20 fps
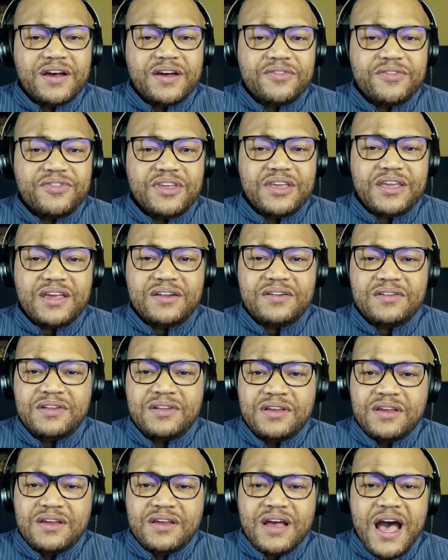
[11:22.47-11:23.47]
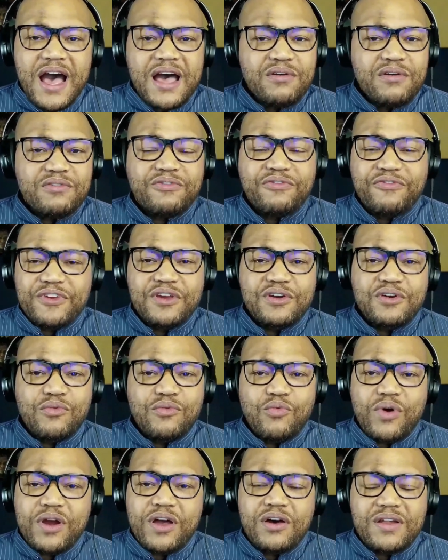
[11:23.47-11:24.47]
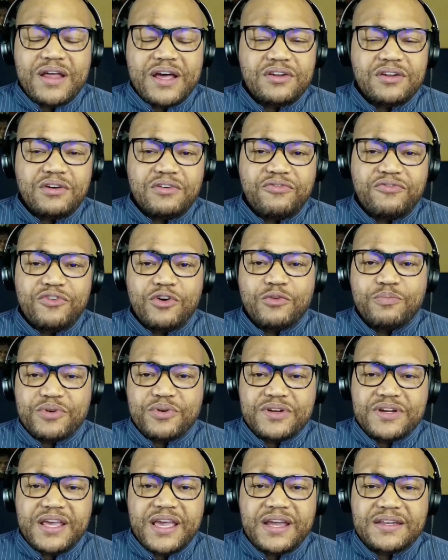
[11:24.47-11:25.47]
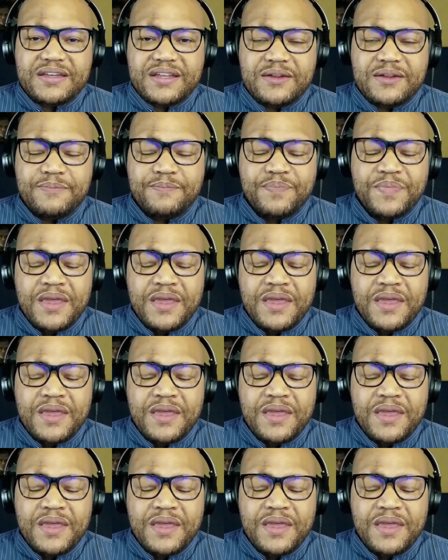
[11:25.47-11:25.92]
then I don't feel well. I don't feel protected.